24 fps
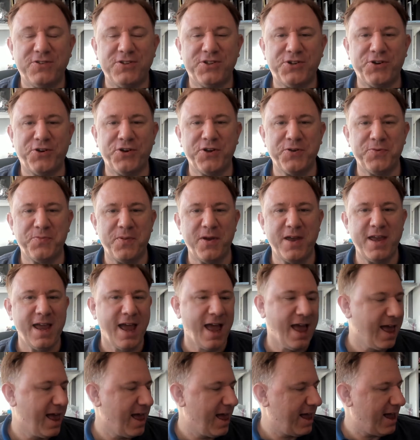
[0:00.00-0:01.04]
for joining me.
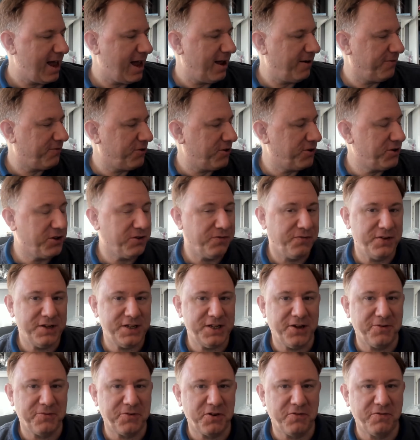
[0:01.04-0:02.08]
I've got another
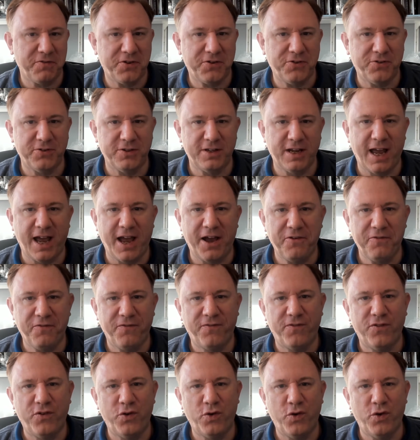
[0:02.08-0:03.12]
video I'm going to record now
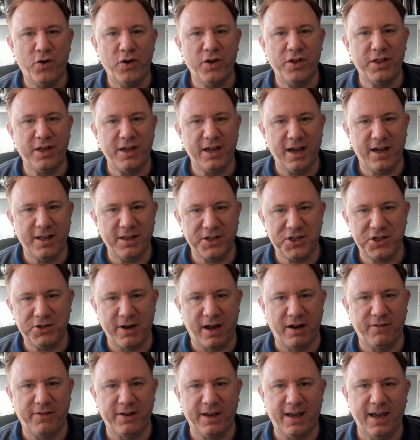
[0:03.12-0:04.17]
for the other 2
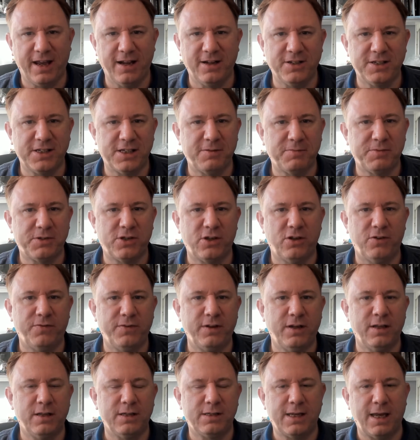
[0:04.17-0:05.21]
advent calendars I'm
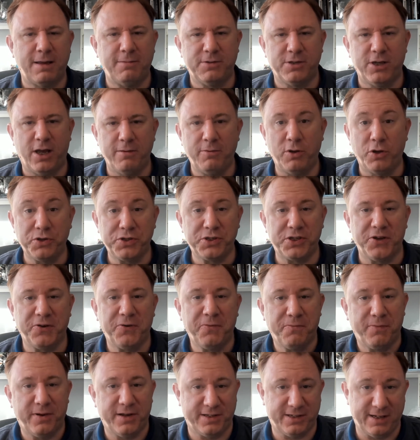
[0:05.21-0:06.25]
solving at the same time, also
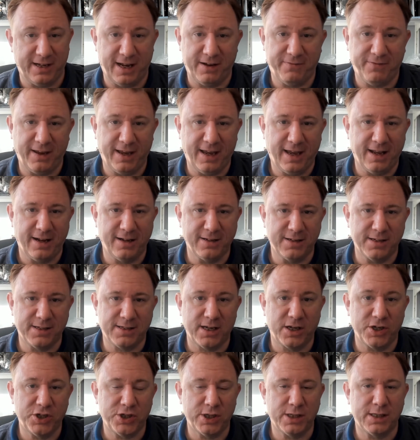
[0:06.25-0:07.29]
puzzle advent calendars
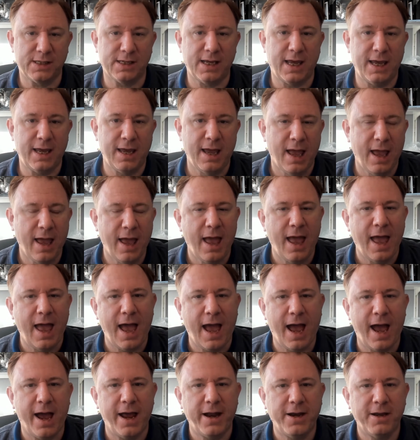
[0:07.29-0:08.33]
I should say.
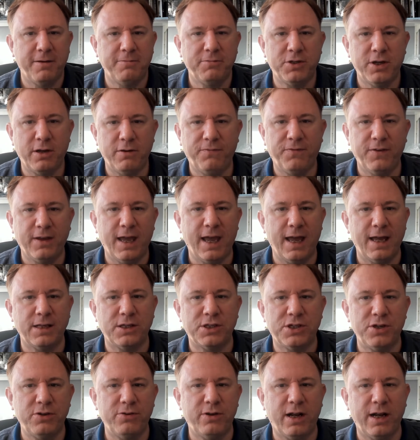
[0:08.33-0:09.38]
And don't forget
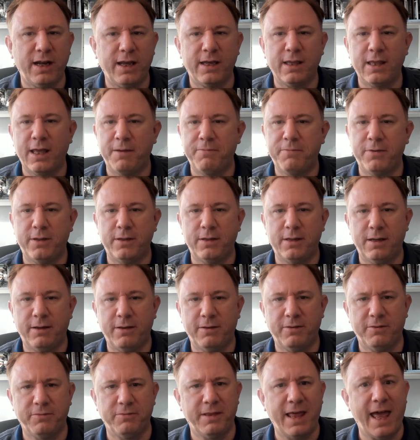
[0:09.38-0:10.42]
to click that button
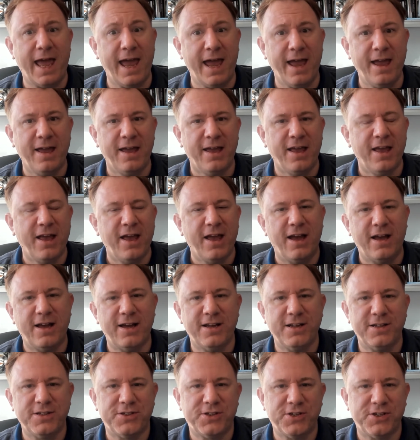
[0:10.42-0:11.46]
there
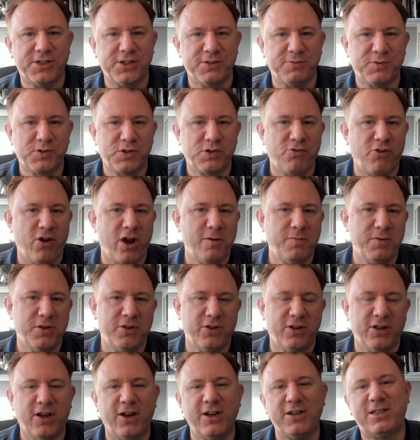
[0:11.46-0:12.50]
to subscribe if
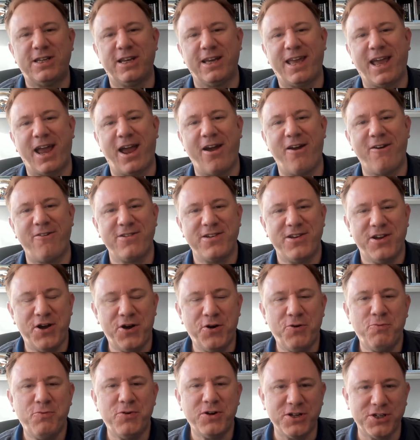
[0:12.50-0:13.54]
you'd like to carry
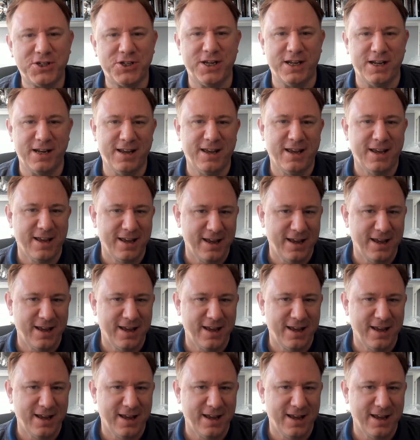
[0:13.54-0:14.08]
on watching